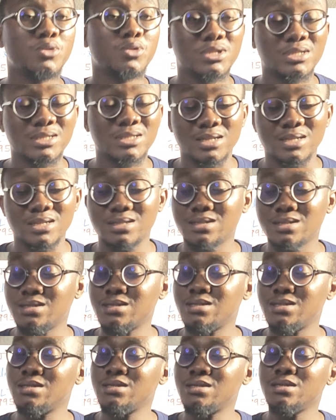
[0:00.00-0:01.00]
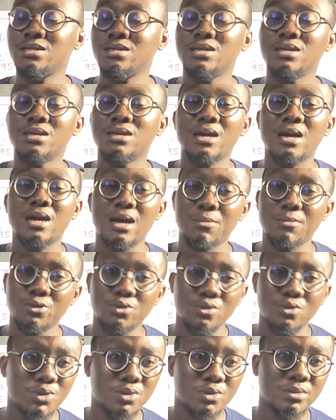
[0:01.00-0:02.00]
luminous intensity,
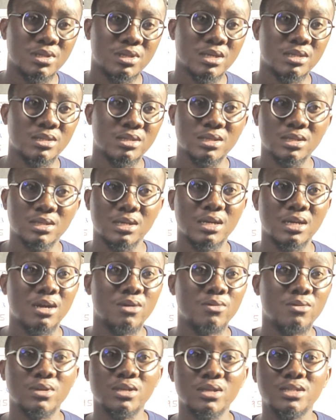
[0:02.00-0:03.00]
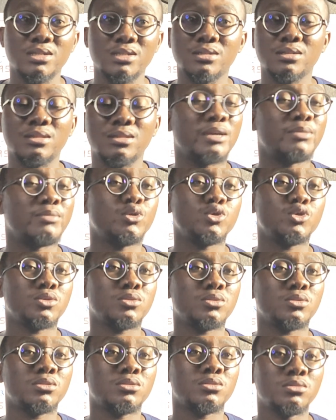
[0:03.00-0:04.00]
amount of substance in calculating
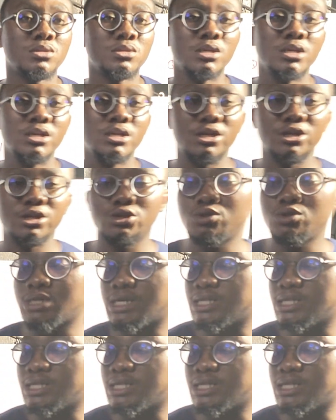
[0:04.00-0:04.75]
dimensions. It's